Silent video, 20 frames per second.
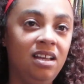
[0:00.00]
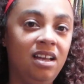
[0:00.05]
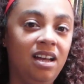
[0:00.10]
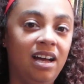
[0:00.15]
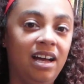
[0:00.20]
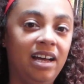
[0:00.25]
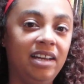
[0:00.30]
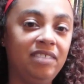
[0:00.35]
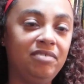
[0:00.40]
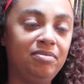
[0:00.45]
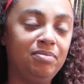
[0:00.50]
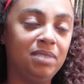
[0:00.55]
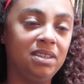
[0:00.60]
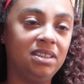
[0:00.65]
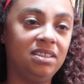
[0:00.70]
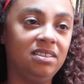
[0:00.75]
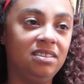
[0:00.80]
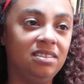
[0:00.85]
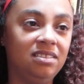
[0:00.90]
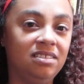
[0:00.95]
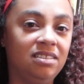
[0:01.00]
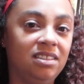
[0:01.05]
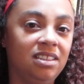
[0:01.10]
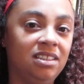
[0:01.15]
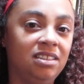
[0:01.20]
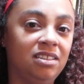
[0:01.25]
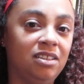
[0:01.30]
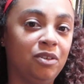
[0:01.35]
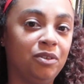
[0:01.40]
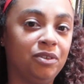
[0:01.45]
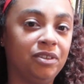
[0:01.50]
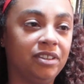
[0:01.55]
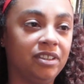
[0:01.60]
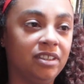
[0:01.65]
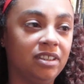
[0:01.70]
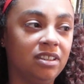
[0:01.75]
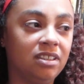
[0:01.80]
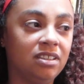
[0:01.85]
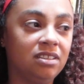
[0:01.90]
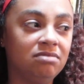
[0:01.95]
I've been an
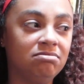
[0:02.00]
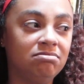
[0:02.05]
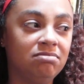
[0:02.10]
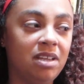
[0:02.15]
owner